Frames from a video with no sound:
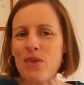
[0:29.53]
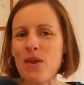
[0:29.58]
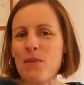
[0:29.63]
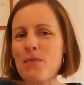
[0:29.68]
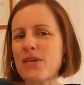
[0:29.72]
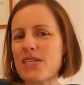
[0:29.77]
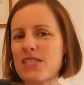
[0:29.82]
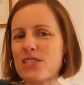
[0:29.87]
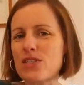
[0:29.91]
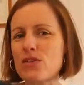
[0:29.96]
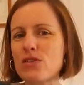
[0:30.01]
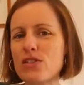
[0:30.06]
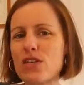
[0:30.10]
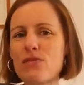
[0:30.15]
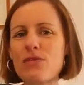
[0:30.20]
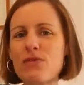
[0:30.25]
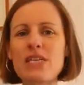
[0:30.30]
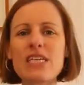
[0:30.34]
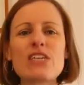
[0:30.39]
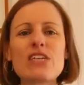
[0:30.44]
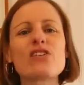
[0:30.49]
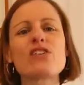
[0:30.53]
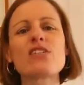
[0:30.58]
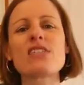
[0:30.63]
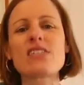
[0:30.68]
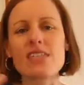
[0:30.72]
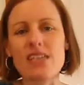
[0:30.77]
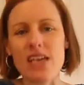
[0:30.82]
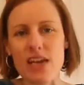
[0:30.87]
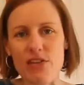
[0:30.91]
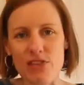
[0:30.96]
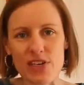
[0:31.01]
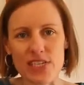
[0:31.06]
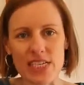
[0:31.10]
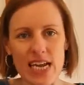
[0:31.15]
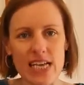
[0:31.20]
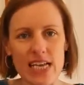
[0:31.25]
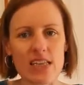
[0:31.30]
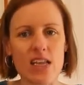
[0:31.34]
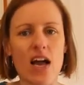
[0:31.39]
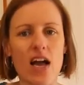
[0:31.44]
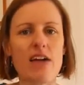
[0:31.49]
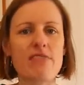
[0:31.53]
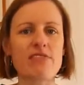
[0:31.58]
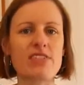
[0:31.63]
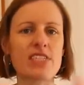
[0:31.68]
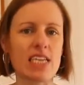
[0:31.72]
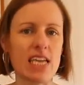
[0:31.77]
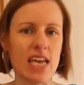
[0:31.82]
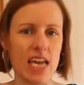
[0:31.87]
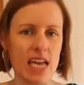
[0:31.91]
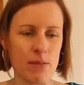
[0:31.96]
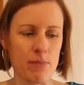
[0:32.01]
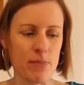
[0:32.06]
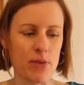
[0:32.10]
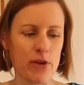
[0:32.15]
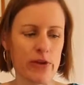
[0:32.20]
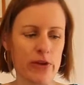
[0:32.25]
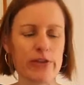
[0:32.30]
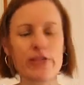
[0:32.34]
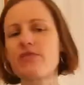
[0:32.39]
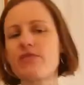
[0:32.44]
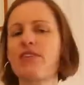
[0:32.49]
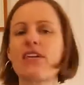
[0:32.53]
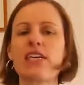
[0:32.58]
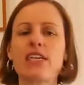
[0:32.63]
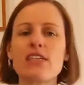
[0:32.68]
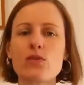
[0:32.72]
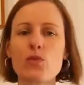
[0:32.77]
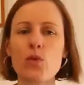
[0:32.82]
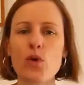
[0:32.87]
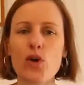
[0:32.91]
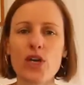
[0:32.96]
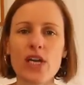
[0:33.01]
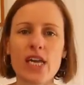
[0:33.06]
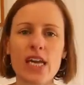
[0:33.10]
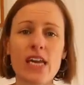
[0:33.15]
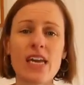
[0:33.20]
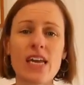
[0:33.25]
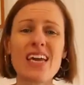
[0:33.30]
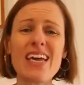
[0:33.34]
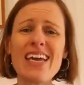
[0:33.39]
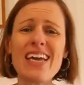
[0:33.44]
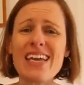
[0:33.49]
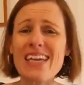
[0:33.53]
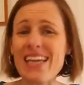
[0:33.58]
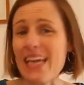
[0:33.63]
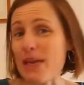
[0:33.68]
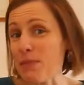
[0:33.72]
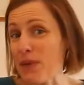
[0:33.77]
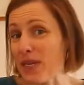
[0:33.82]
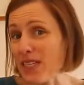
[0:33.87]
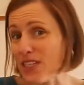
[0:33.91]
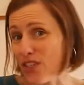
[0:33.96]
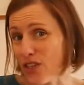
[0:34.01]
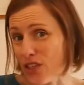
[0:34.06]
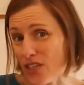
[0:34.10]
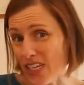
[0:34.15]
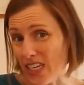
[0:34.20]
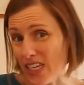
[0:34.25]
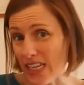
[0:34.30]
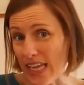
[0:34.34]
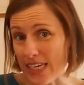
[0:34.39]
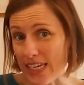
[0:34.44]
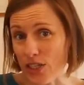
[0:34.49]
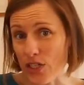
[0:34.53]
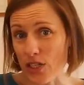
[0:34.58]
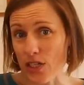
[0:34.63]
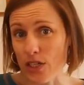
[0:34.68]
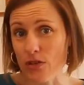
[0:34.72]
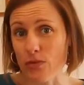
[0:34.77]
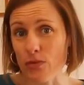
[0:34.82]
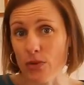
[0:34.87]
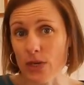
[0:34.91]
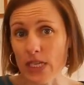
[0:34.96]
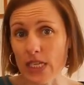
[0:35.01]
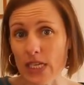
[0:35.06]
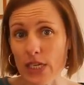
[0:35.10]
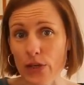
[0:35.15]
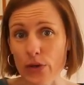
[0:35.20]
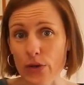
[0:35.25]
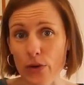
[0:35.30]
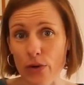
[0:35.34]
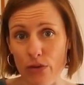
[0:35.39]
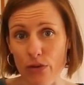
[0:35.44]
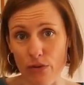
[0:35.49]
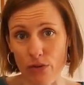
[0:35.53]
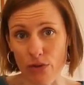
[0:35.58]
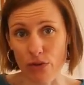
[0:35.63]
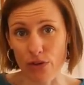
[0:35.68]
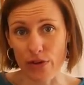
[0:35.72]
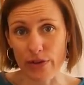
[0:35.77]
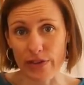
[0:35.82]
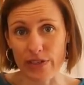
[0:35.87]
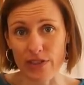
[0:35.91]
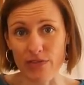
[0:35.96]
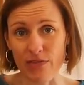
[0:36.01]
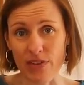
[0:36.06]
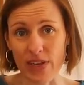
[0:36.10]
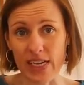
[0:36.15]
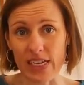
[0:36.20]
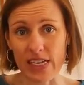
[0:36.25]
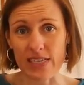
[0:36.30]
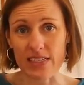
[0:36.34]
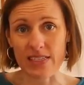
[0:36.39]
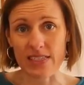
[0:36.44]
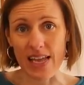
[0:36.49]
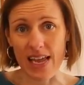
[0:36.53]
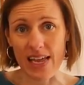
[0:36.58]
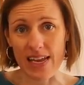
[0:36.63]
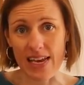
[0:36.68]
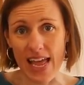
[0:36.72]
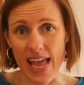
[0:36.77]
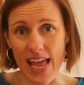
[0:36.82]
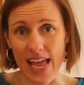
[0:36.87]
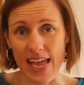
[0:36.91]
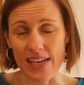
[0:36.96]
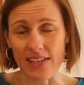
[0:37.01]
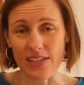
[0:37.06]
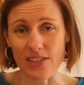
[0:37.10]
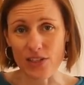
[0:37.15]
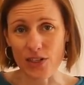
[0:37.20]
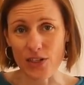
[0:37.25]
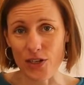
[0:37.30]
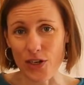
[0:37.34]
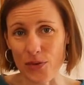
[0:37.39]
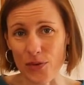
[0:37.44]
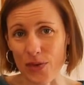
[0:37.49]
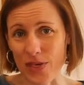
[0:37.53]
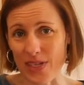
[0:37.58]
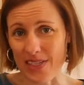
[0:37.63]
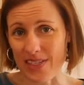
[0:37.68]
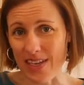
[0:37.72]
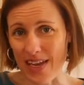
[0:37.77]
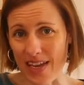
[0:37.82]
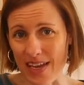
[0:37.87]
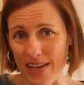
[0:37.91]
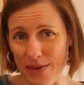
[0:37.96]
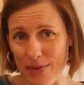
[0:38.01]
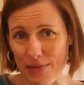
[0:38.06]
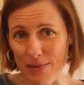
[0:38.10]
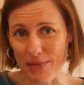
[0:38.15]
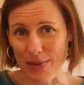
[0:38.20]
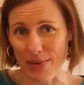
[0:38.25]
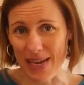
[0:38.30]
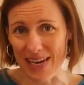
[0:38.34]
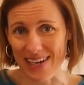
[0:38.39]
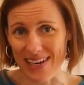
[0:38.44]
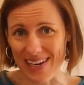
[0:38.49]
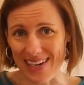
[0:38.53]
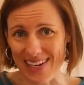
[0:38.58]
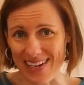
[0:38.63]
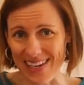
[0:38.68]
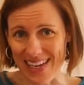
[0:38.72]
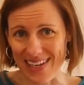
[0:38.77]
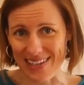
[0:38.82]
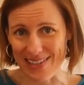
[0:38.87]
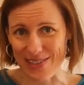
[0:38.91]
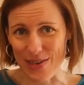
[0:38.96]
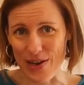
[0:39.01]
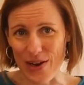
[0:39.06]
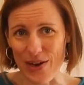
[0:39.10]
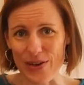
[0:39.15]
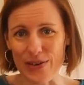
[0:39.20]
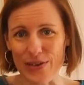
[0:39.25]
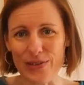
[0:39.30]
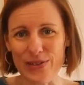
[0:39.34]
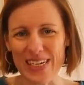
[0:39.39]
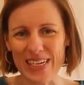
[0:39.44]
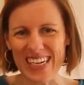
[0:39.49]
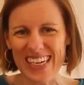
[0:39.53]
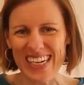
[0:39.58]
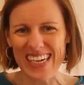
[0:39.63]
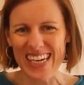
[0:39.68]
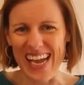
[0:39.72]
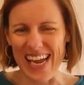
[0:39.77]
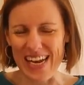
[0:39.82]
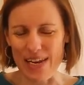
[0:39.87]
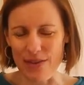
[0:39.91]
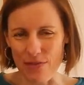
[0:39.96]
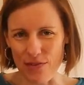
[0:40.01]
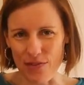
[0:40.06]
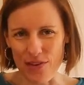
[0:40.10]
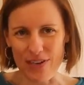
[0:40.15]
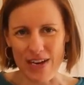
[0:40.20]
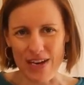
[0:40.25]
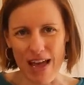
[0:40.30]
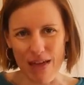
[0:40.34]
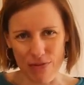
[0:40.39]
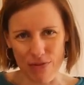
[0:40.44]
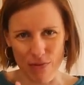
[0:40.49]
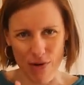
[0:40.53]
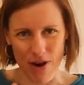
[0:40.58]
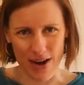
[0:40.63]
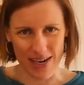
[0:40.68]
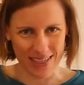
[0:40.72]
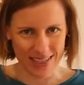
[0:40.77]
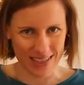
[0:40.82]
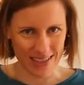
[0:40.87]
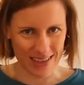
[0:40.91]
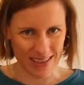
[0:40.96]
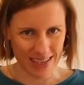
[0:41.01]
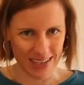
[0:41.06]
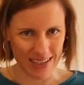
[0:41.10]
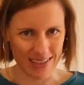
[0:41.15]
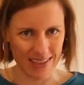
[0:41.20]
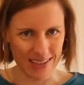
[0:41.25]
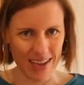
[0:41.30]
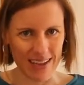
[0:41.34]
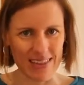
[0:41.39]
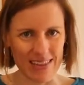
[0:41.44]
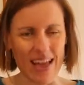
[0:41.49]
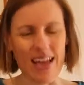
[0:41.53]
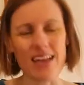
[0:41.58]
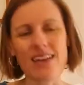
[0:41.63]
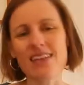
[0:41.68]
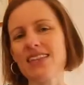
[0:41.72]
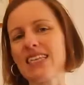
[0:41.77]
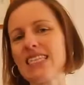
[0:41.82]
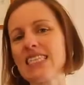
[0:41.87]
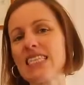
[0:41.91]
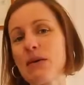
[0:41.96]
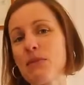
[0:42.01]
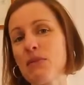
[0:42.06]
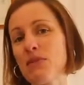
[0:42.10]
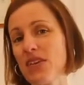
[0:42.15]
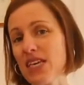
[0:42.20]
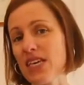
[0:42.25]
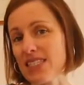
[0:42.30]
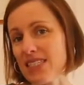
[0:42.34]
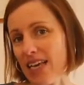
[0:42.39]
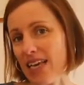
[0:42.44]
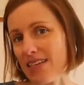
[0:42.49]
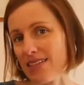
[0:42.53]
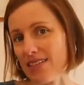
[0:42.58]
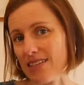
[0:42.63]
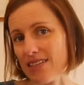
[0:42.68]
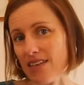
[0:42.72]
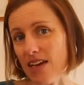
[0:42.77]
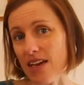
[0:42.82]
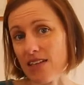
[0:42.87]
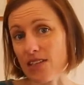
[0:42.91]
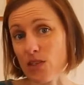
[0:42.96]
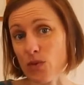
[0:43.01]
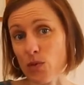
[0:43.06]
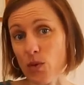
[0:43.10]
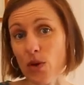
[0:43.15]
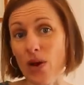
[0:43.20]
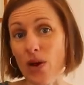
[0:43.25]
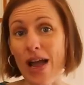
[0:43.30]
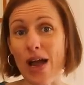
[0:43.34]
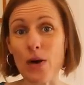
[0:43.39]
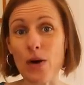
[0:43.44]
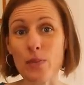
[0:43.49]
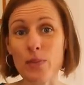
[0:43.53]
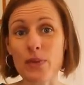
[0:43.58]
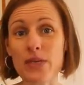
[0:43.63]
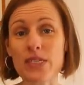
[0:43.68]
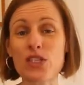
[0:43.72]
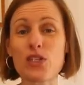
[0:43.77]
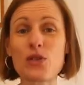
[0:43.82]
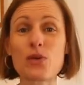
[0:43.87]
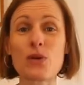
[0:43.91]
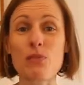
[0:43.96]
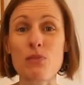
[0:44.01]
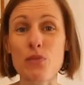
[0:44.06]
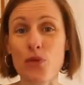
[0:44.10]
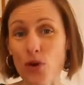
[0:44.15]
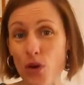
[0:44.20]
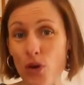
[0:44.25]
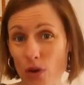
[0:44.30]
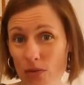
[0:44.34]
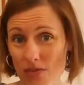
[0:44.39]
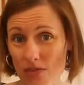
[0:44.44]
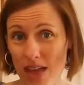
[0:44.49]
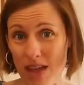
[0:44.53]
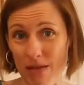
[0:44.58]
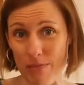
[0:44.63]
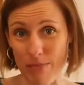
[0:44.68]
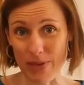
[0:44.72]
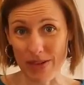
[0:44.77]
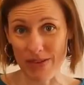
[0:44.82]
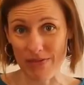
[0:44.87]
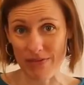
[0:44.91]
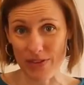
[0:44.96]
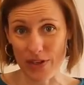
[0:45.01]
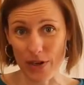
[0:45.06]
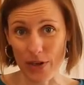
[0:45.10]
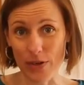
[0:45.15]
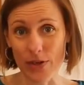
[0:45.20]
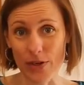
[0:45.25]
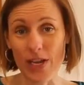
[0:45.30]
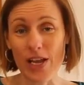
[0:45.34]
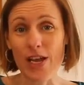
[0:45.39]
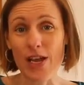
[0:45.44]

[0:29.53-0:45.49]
But it's also really good just in everyday life to keep those fingers working, keep that circulation really good through those fingers and hands. You know what it's like when it gets cold, and if you've got arthritis and things like that, then some of these exercises will help to improve that blood flow